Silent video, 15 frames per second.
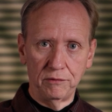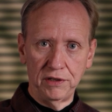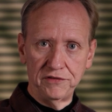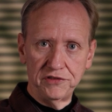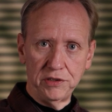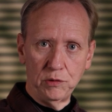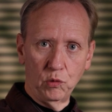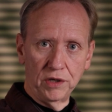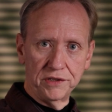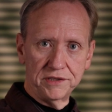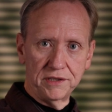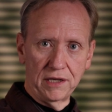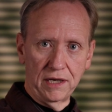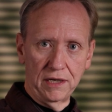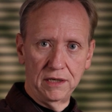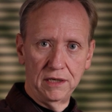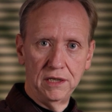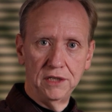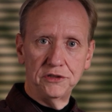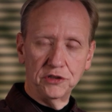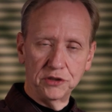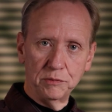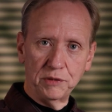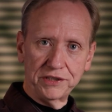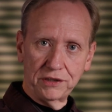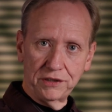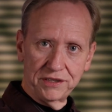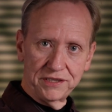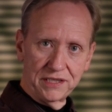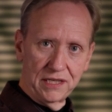if she wants that. Chotto mate
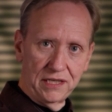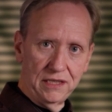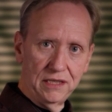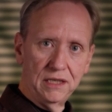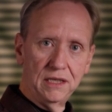kudasai.